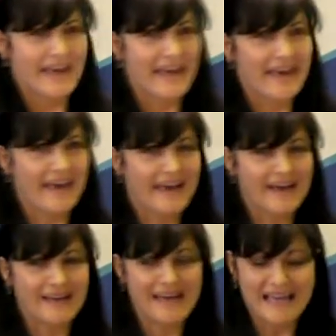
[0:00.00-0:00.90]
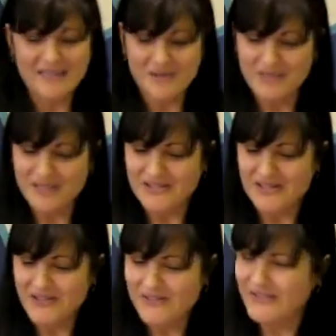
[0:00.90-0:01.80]
As a
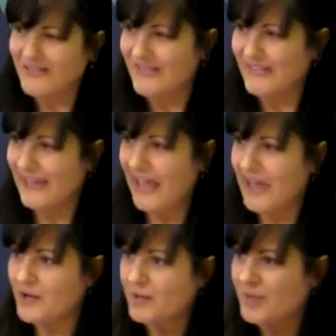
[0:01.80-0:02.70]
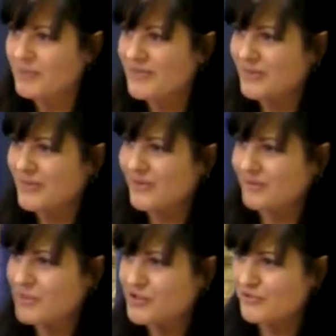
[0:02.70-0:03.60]
reader, equipped with
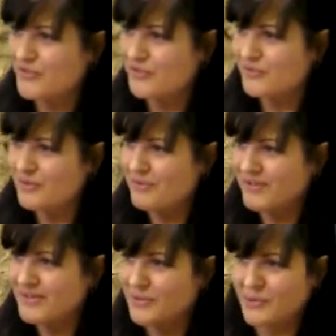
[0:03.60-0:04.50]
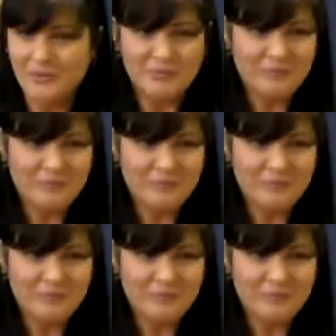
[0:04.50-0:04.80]
much of the theoretical